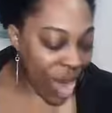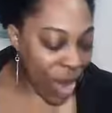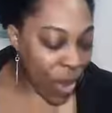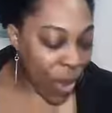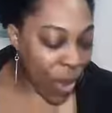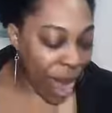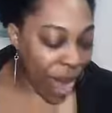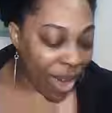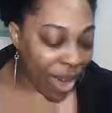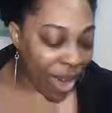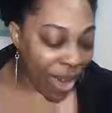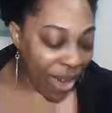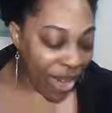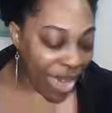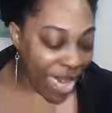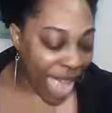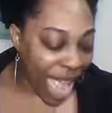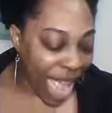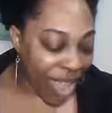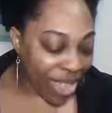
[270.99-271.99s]
while
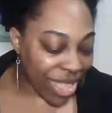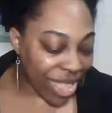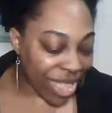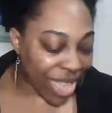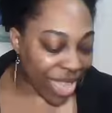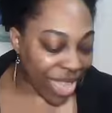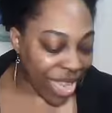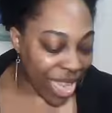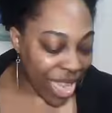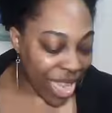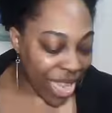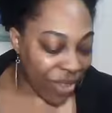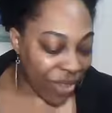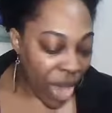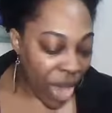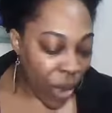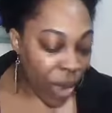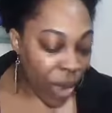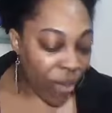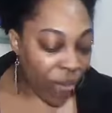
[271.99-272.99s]
learning how to live
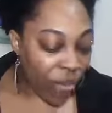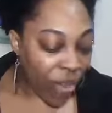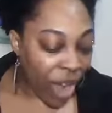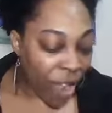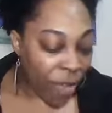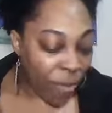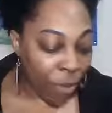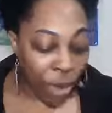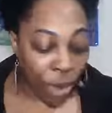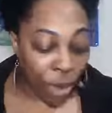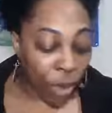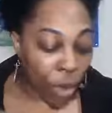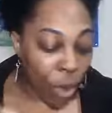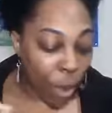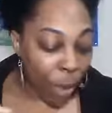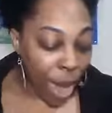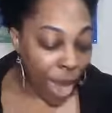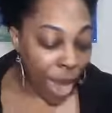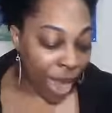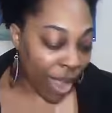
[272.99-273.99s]
with
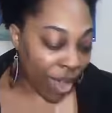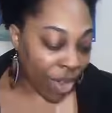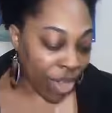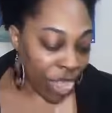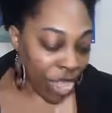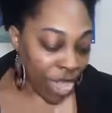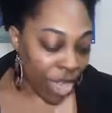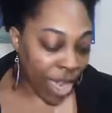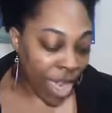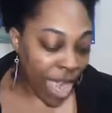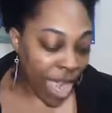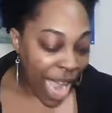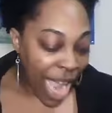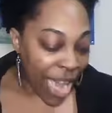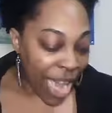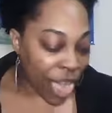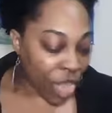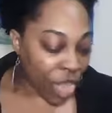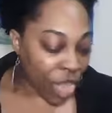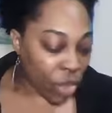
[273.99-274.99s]
fibromyalgia
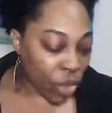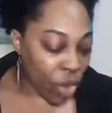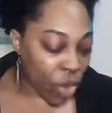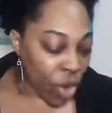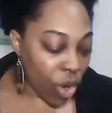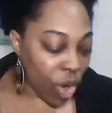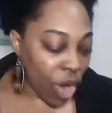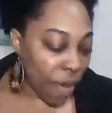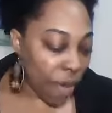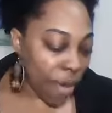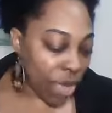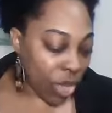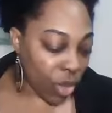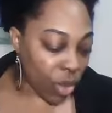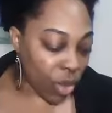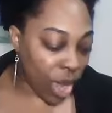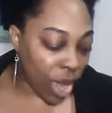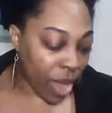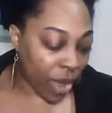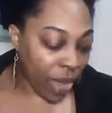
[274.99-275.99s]
and control her
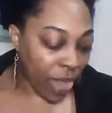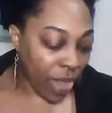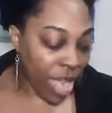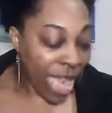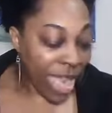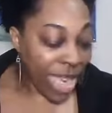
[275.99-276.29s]
mental health.